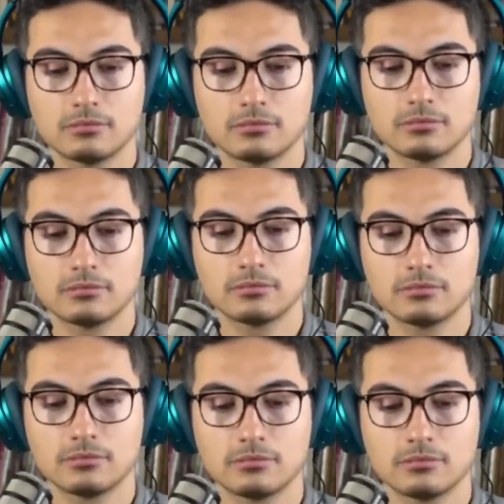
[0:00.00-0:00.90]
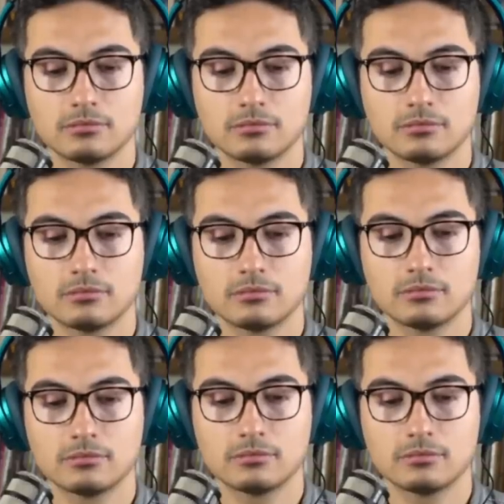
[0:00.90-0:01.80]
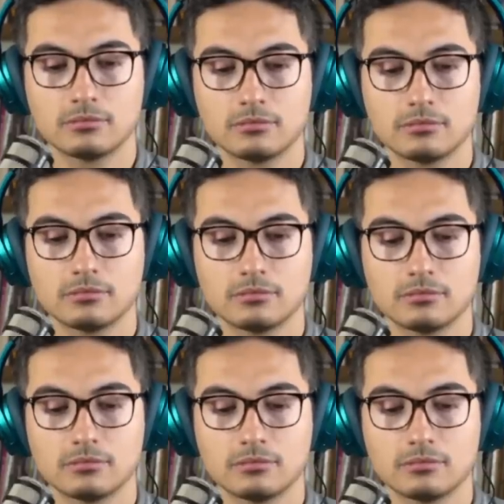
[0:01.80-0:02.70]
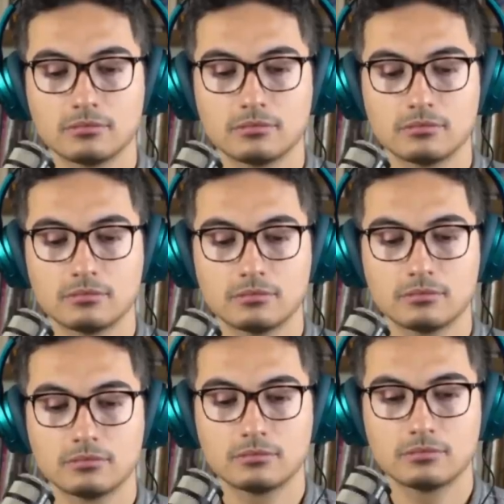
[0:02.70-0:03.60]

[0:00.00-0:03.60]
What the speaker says: [no speech]